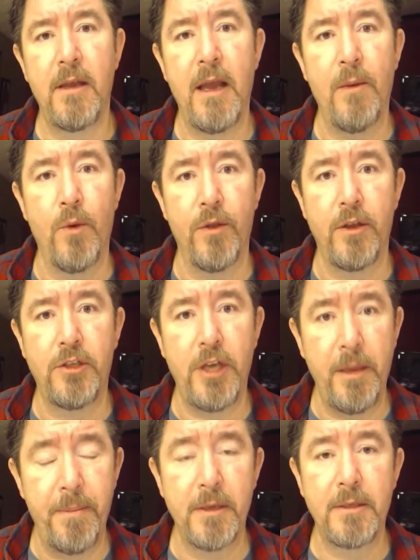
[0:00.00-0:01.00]
we're the
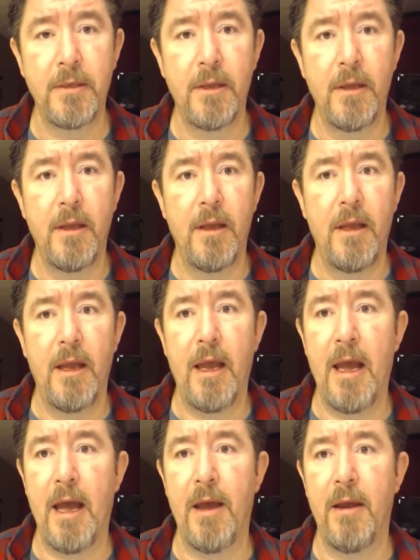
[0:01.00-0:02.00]
cheapest,
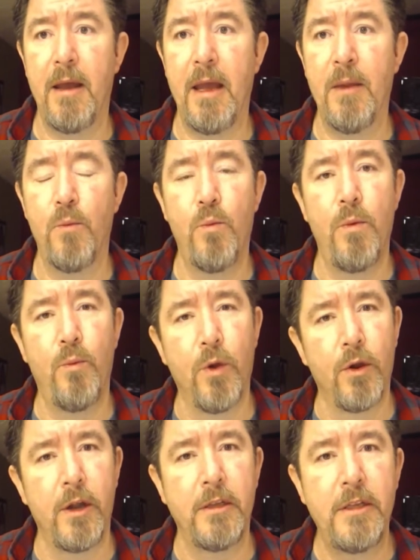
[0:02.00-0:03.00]
and we're
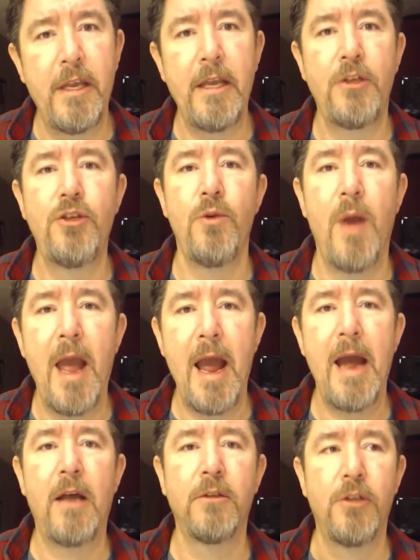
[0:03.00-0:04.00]
going to teach you
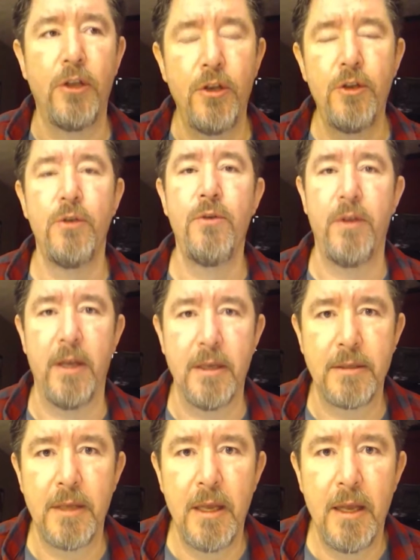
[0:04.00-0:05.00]
how to do
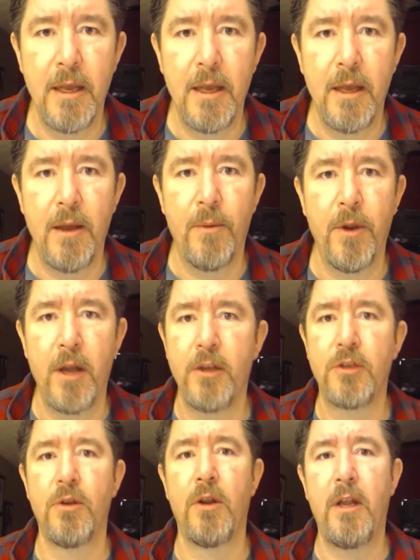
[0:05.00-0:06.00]
this. We're not
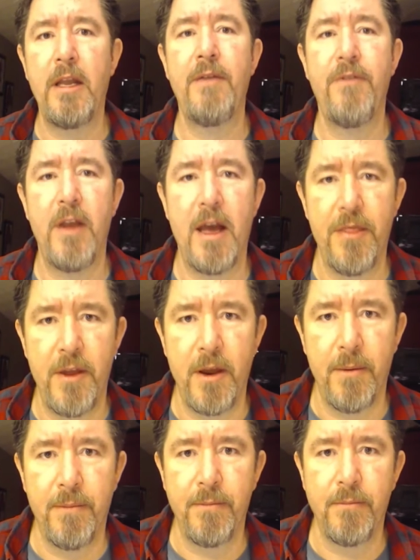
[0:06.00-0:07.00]
just going to leave you out
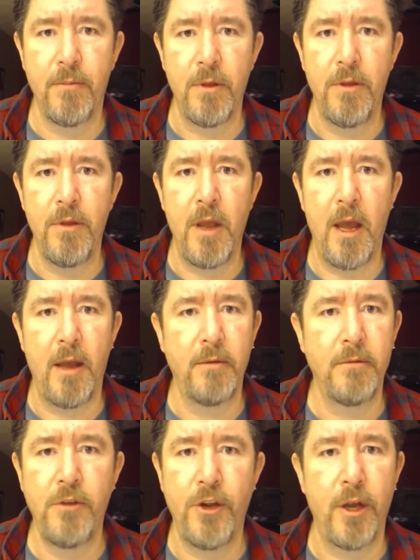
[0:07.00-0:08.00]
there with
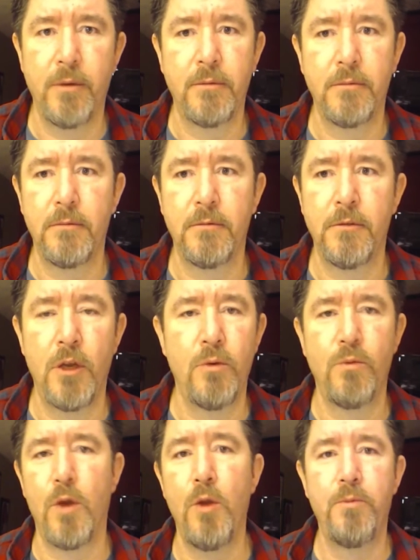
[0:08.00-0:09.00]
no
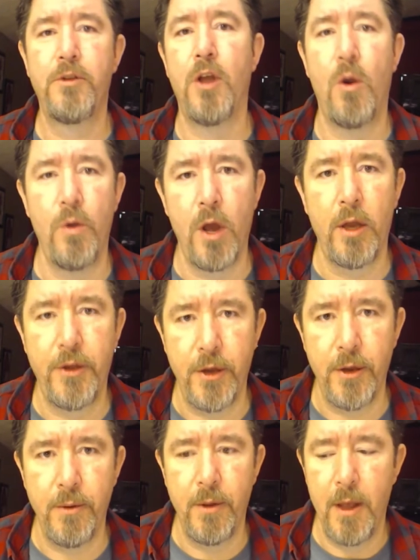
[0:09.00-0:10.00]
ropes to hold on
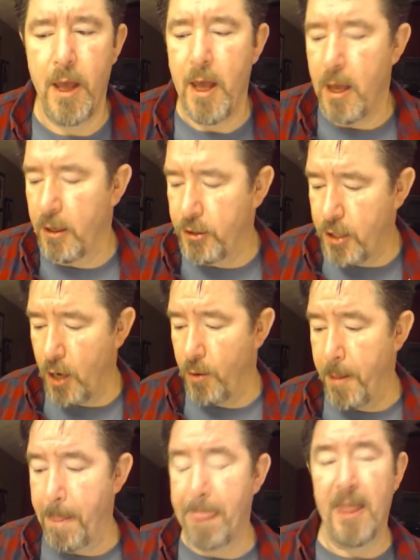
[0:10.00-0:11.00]
to.
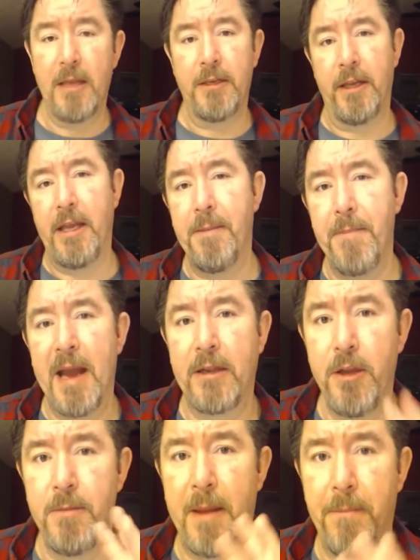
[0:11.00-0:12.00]
So to get back
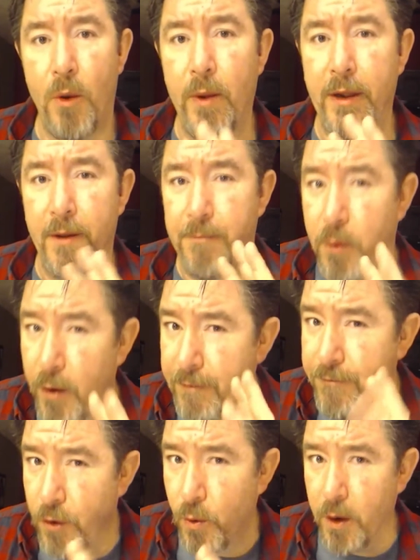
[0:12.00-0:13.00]
to my point of
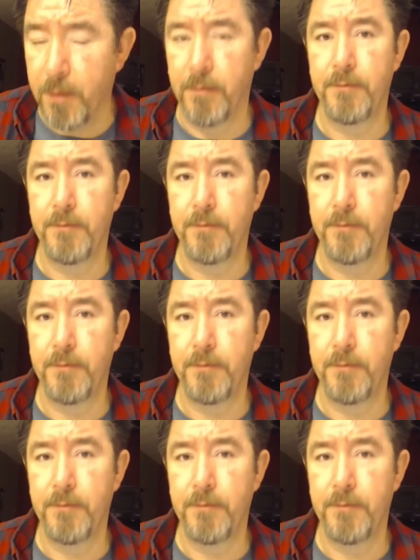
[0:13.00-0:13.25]
point 4,